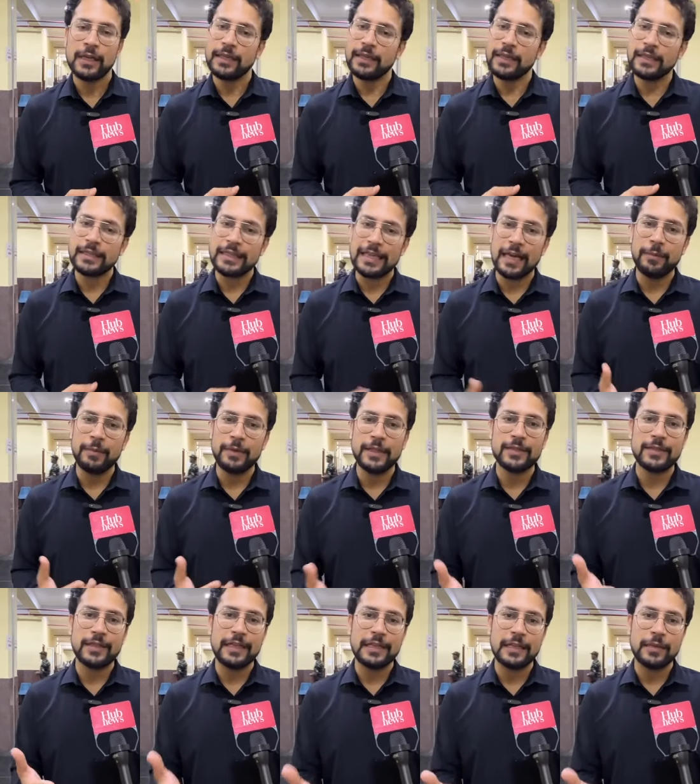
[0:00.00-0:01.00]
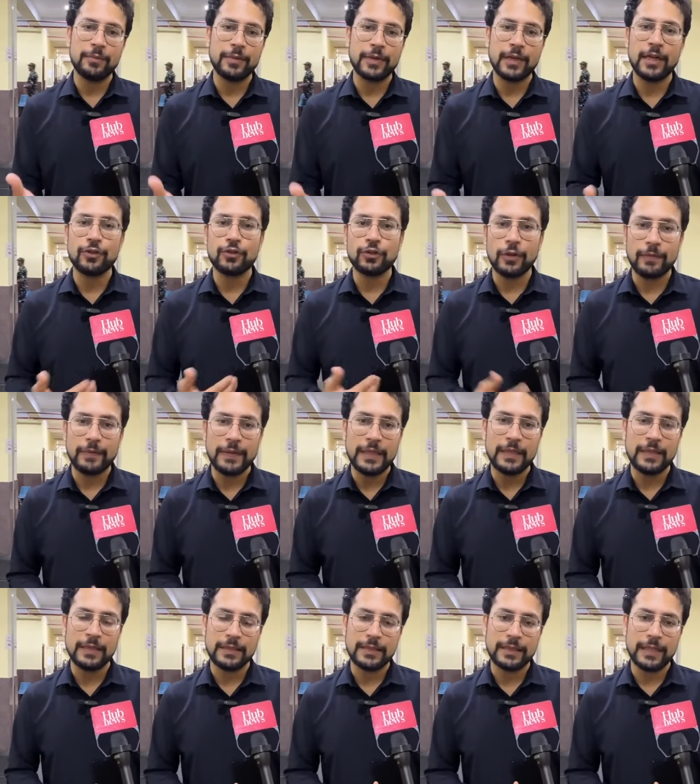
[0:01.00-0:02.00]
This can be the state armed branch of
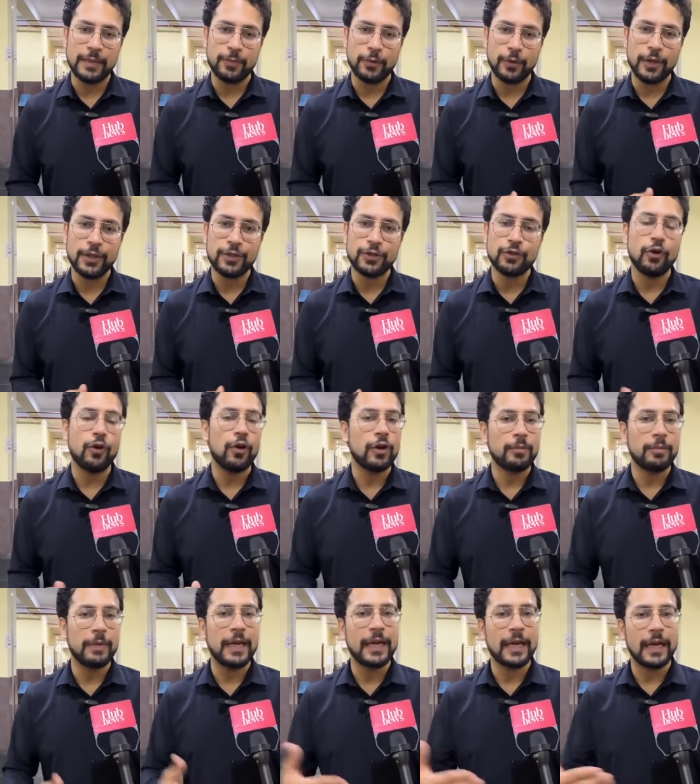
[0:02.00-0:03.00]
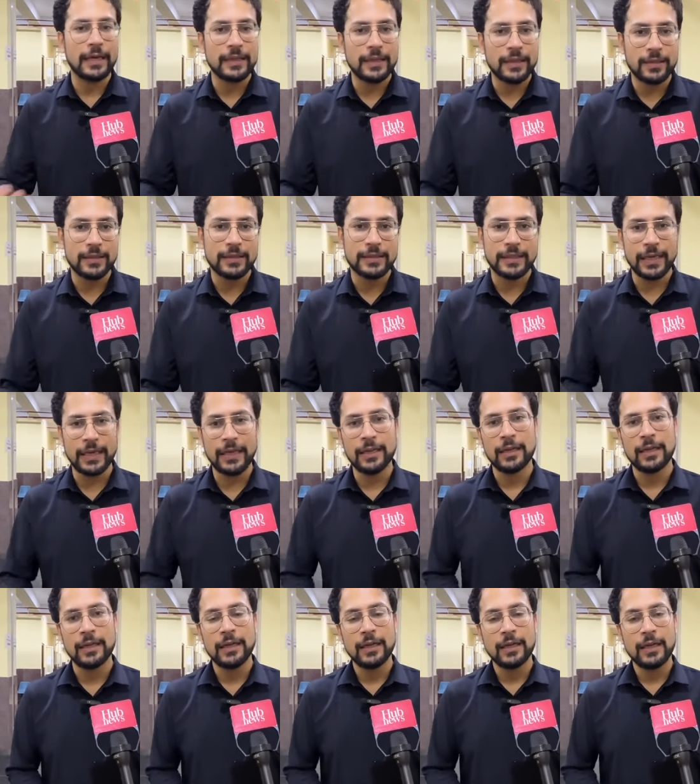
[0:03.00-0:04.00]
the state police or by any other state
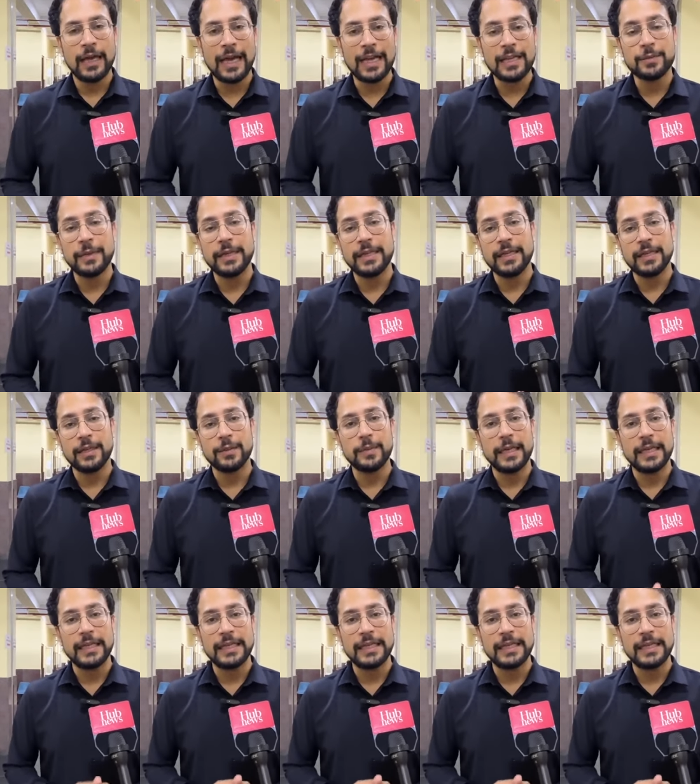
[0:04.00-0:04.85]
as mandated by the